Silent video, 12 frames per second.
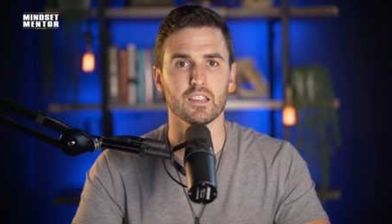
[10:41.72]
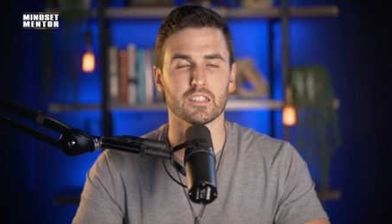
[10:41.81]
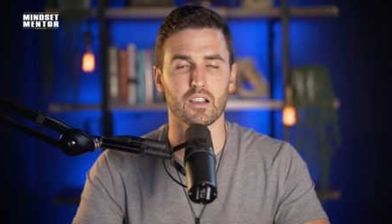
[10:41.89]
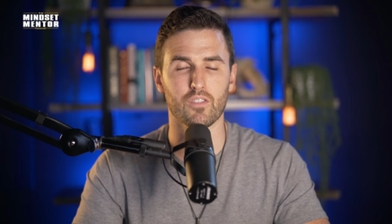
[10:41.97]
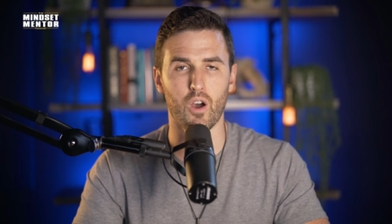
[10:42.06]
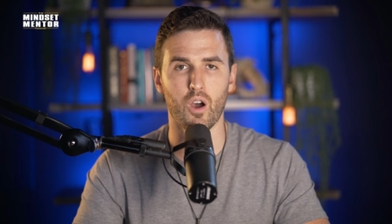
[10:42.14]
is
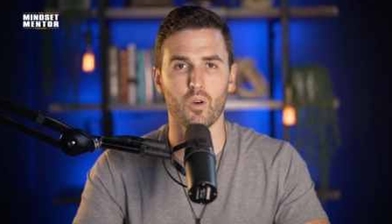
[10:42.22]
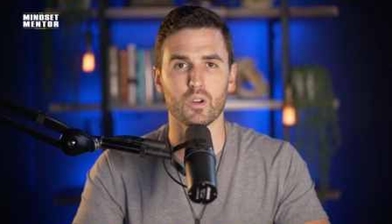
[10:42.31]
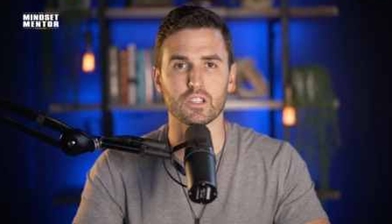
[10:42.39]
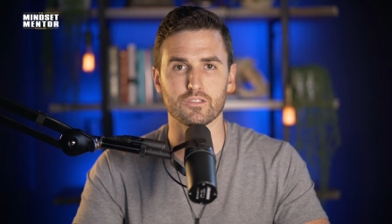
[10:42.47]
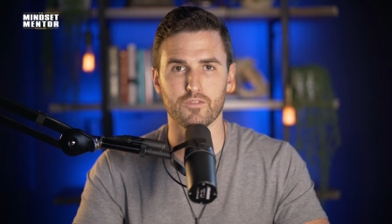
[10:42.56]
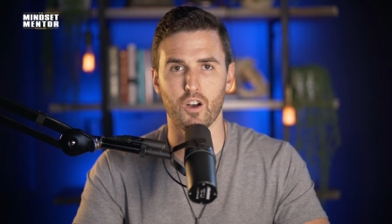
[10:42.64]
I've
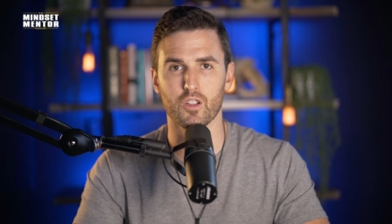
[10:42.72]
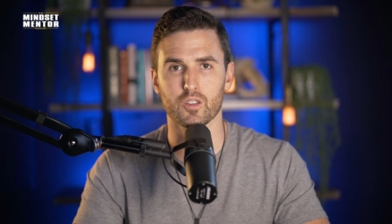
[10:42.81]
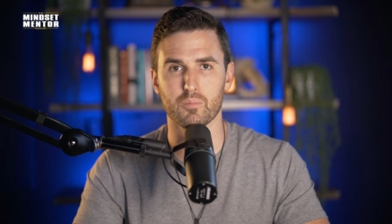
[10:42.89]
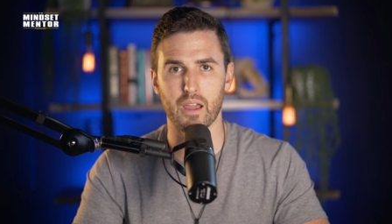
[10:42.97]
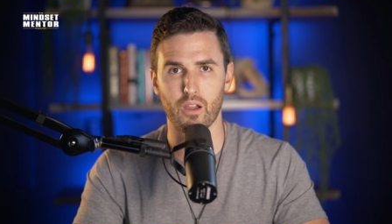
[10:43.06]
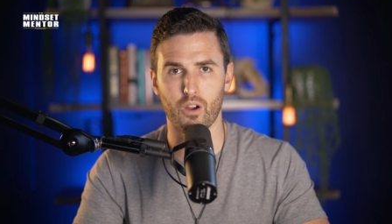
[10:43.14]
always
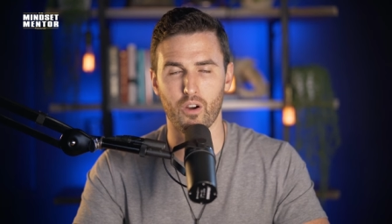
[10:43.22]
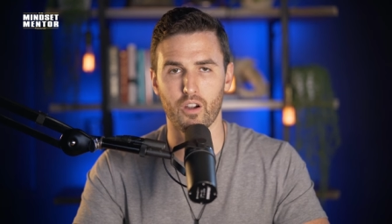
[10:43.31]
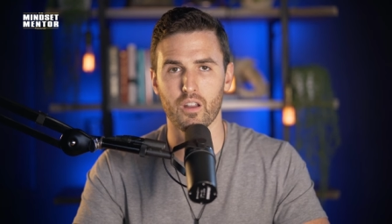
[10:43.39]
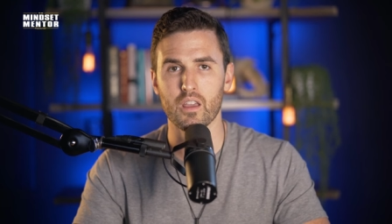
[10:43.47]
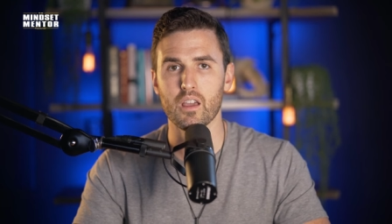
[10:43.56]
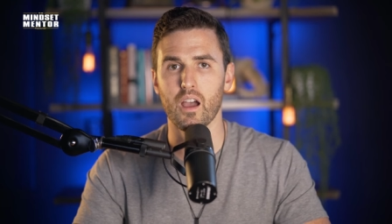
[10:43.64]
followed my
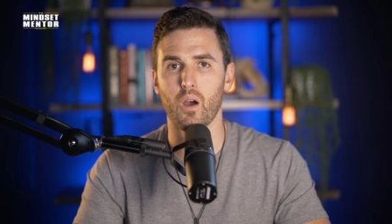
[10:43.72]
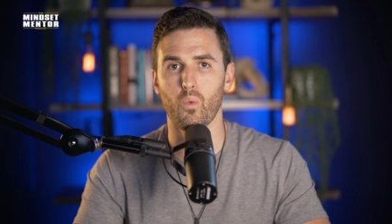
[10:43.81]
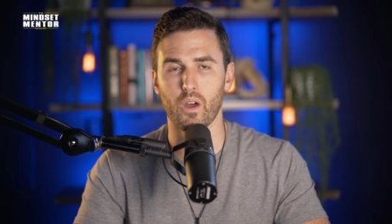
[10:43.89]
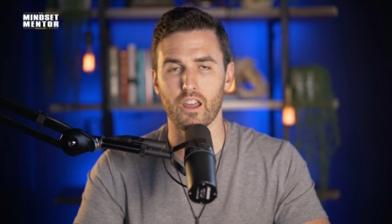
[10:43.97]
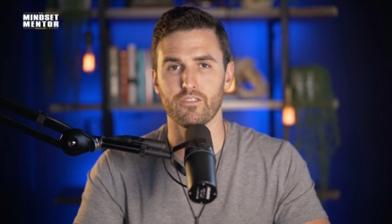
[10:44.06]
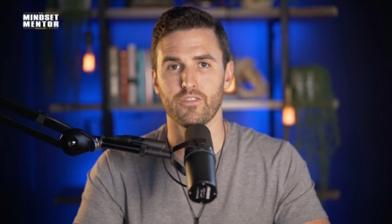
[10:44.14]
heart on
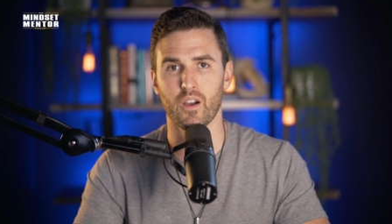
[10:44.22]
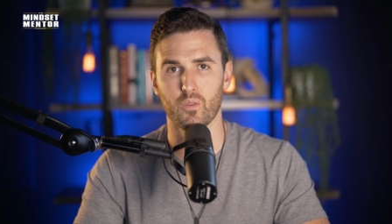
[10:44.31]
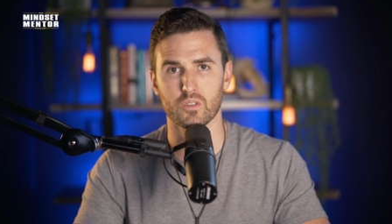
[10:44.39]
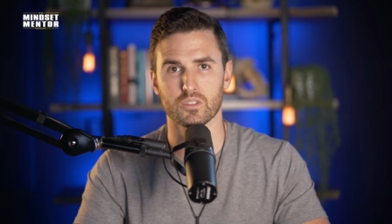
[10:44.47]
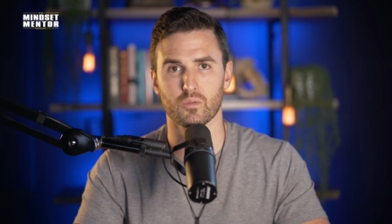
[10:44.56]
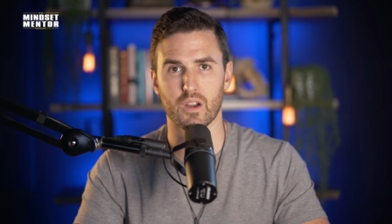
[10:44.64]
what I felt
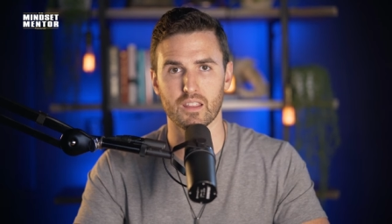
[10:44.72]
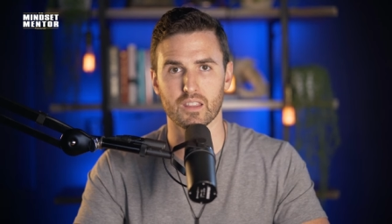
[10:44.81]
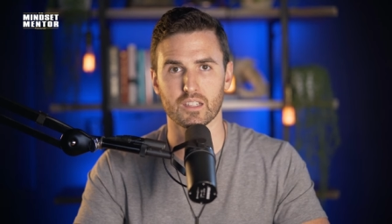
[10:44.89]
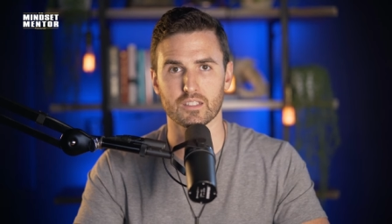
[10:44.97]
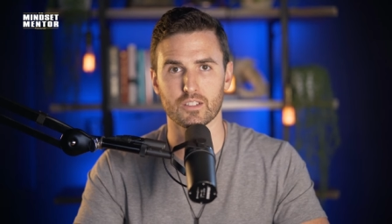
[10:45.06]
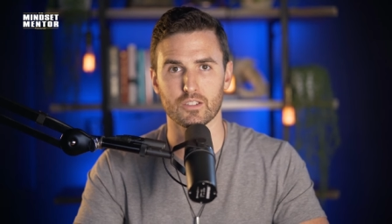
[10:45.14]
was the right
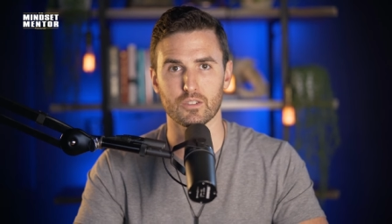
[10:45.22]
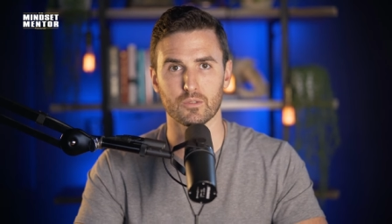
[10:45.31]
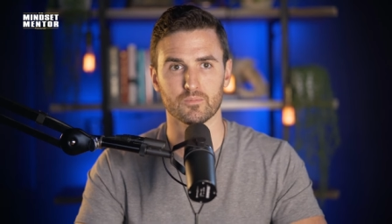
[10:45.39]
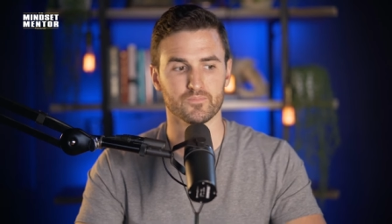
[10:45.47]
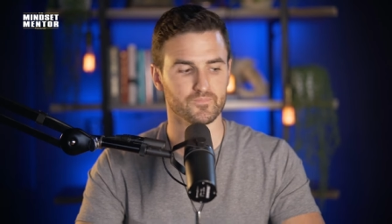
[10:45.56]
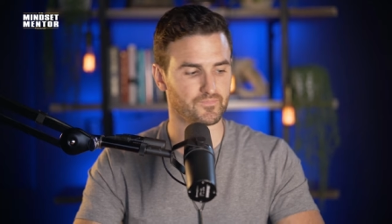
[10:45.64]
thing to do.
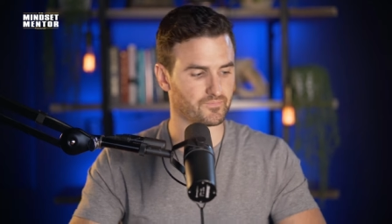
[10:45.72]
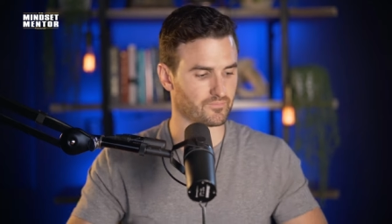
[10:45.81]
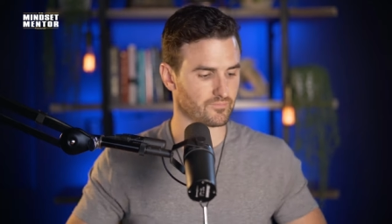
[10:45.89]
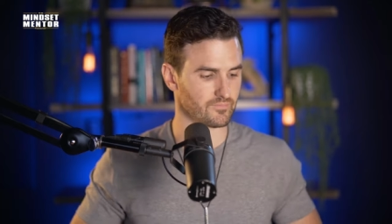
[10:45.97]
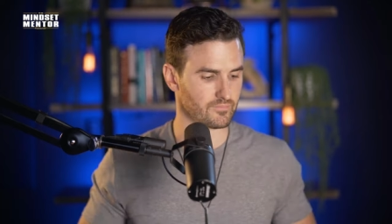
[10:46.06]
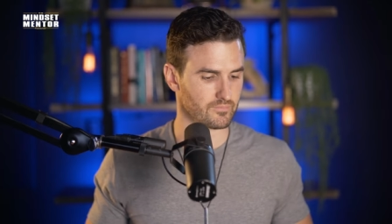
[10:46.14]

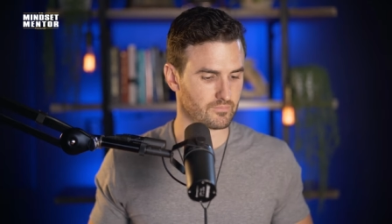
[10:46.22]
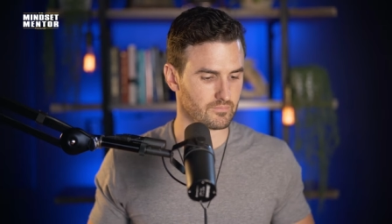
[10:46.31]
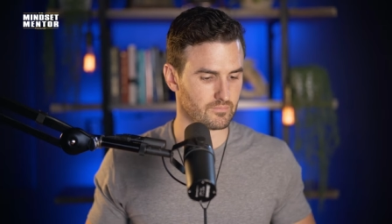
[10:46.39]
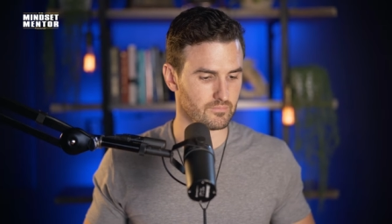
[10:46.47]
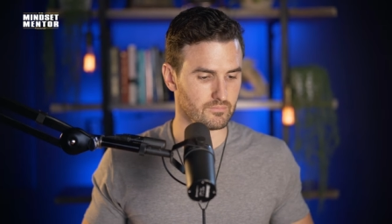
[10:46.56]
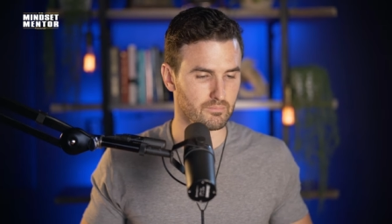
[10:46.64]

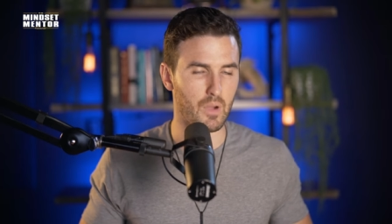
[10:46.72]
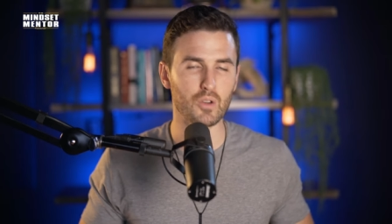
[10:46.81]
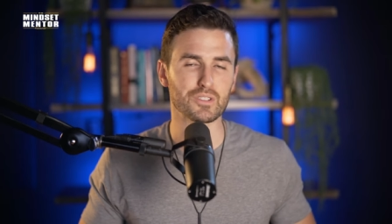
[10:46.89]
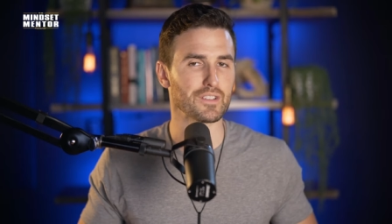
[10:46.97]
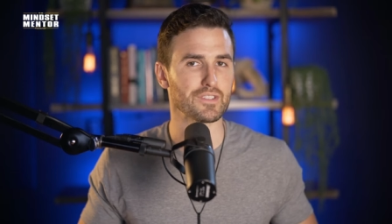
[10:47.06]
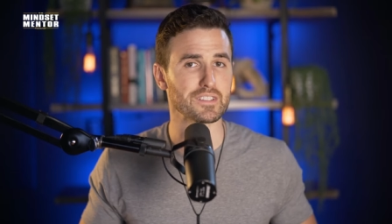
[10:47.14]

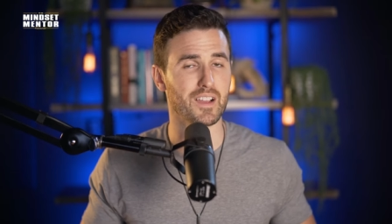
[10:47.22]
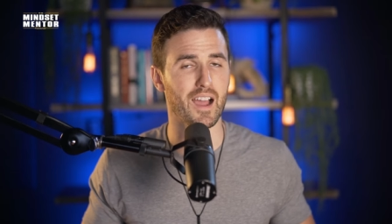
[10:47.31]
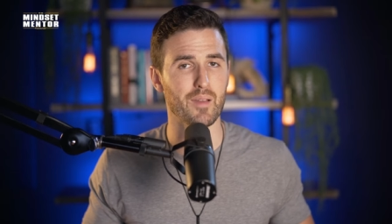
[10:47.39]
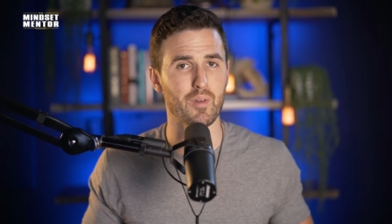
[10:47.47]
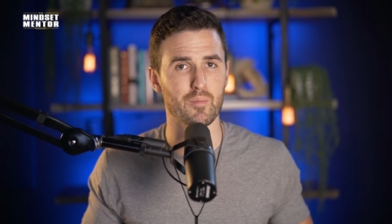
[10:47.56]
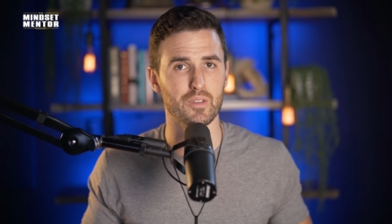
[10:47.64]
Most of the
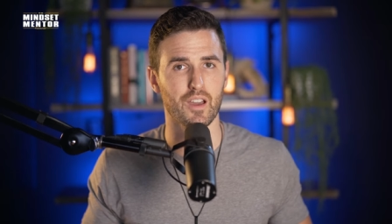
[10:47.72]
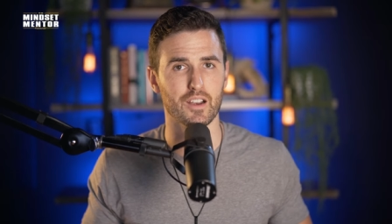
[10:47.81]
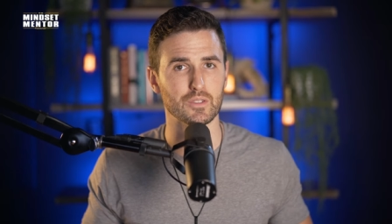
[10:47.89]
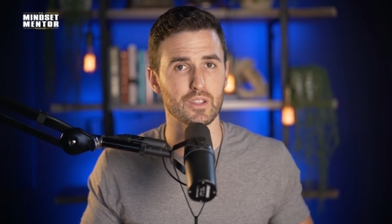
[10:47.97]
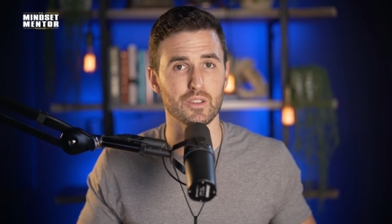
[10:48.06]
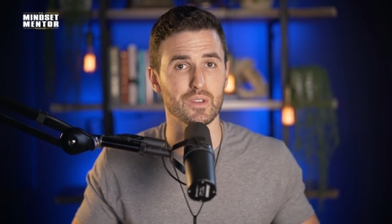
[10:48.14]
time, I'll be
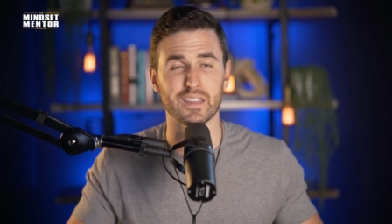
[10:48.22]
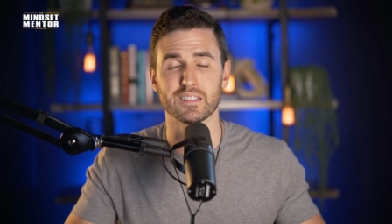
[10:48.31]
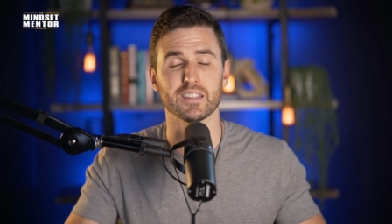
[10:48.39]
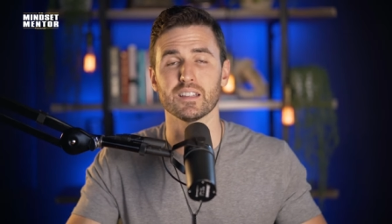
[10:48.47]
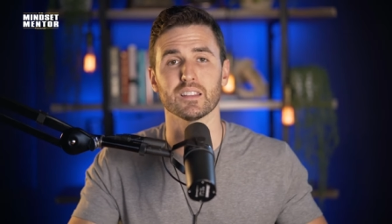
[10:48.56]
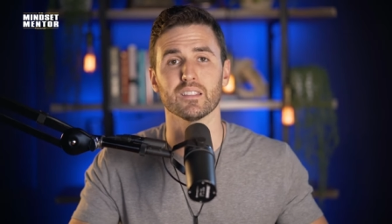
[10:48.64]
honest with you, it
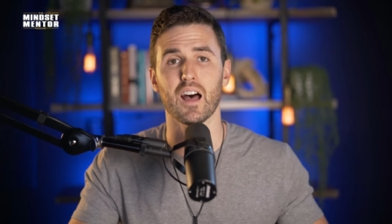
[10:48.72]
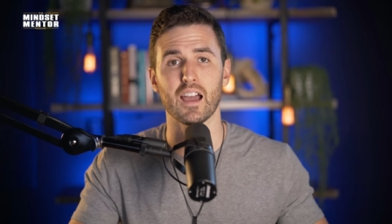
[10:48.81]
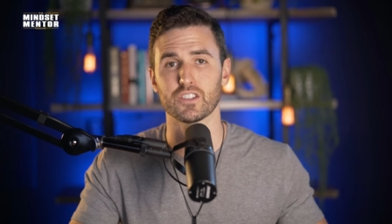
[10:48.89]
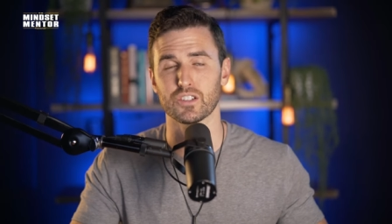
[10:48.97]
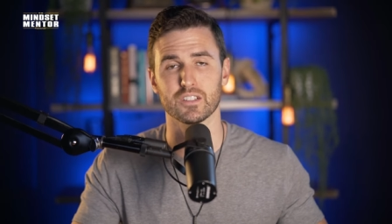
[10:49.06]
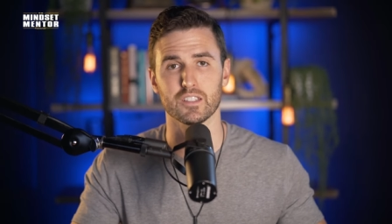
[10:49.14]
didn't
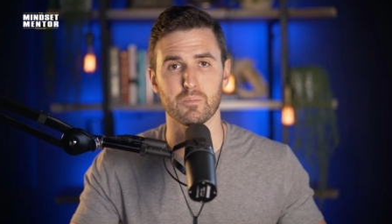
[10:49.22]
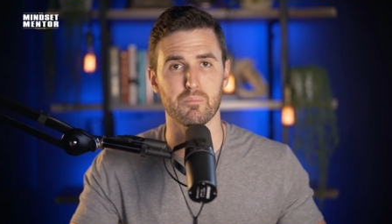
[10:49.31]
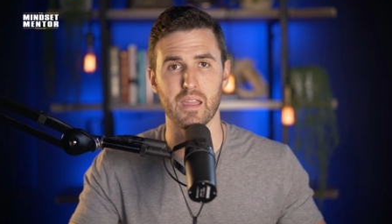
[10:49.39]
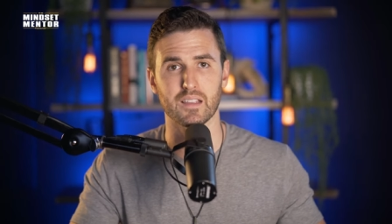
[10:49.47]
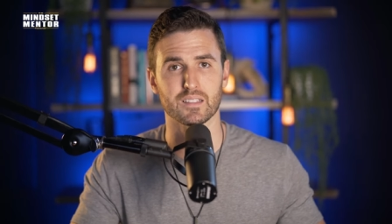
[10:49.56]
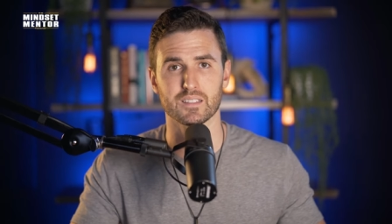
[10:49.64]
logically
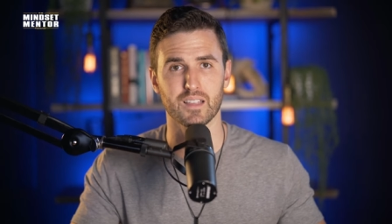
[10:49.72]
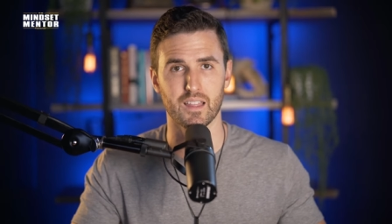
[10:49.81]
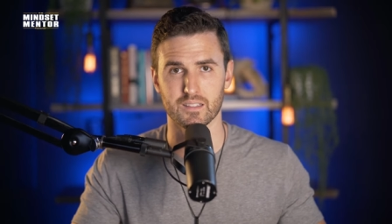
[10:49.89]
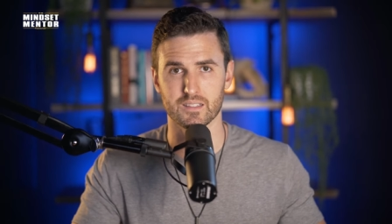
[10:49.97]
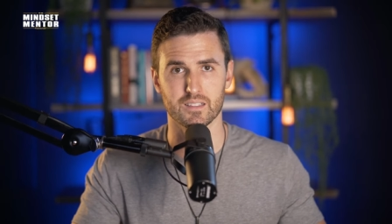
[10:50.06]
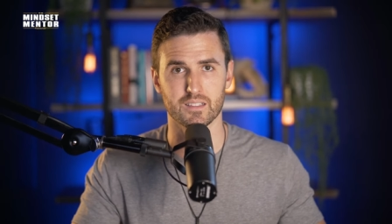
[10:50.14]
make
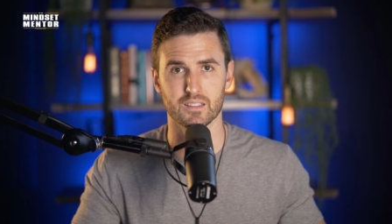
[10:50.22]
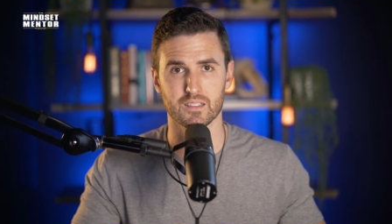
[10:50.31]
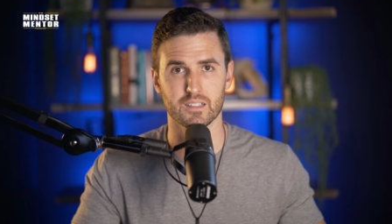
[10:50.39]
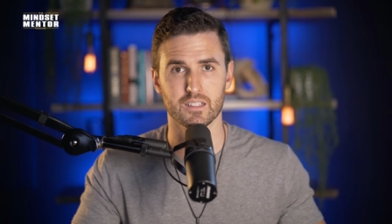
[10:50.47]
sense.